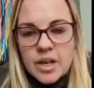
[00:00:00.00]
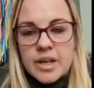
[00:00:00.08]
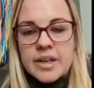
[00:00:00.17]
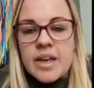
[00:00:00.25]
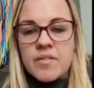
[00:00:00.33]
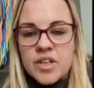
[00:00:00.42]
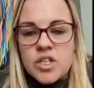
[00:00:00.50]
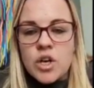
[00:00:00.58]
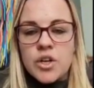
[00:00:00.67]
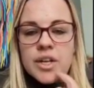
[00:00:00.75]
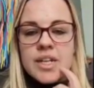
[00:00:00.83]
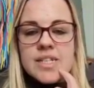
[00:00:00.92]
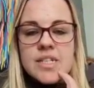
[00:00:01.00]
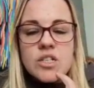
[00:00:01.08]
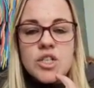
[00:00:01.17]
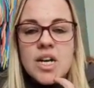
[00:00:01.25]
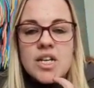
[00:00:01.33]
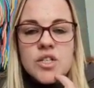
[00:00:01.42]
yeah, Victoria, I
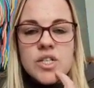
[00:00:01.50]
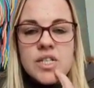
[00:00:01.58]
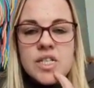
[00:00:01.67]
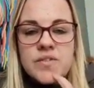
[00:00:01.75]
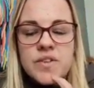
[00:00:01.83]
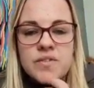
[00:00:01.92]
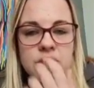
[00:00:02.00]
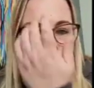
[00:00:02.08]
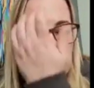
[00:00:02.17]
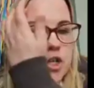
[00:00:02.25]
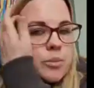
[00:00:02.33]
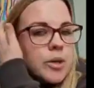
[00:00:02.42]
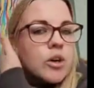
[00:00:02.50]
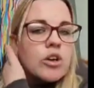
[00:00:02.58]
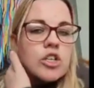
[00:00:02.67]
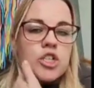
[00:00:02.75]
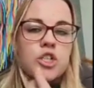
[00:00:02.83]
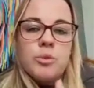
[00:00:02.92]
still charge the $6.52
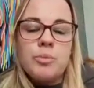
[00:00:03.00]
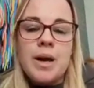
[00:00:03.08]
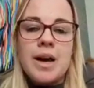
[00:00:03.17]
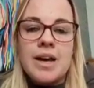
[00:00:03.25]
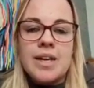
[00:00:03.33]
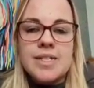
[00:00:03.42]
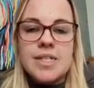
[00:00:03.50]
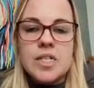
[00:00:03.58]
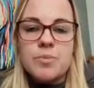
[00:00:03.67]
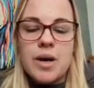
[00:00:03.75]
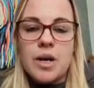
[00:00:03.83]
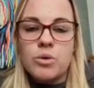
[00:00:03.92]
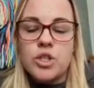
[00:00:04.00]
because you buy a 6-pack,